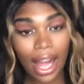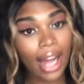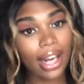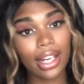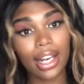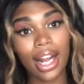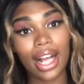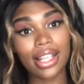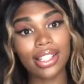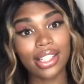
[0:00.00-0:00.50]
I did
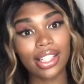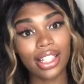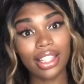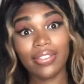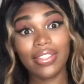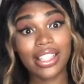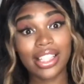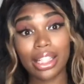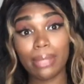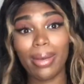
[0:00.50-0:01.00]
not
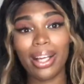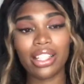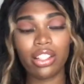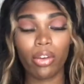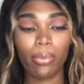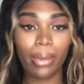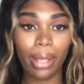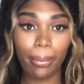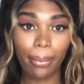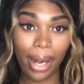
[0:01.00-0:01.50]
see myself
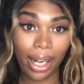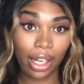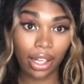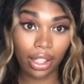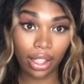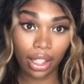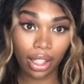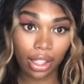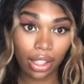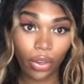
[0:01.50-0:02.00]
being pregnant
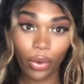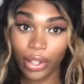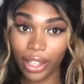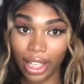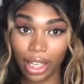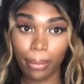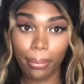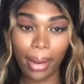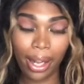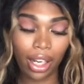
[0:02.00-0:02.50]
again or
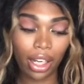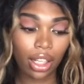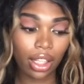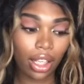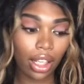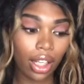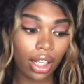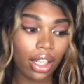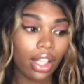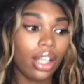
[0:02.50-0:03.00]
getting pregnant
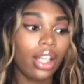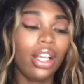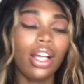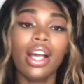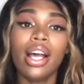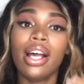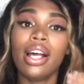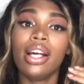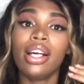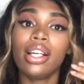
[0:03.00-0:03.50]
again.
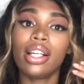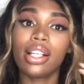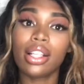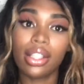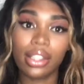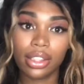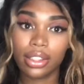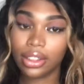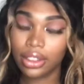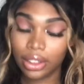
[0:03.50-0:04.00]

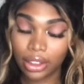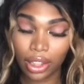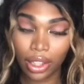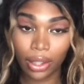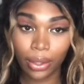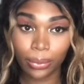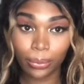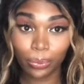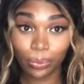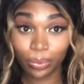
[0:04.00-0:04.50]

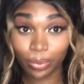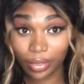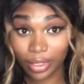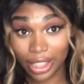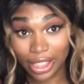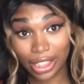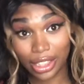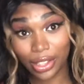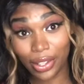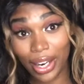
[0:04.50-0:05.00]
So
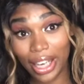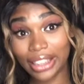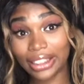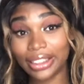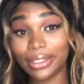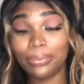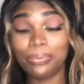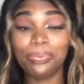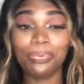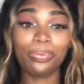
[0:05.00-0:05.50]
this is crazy.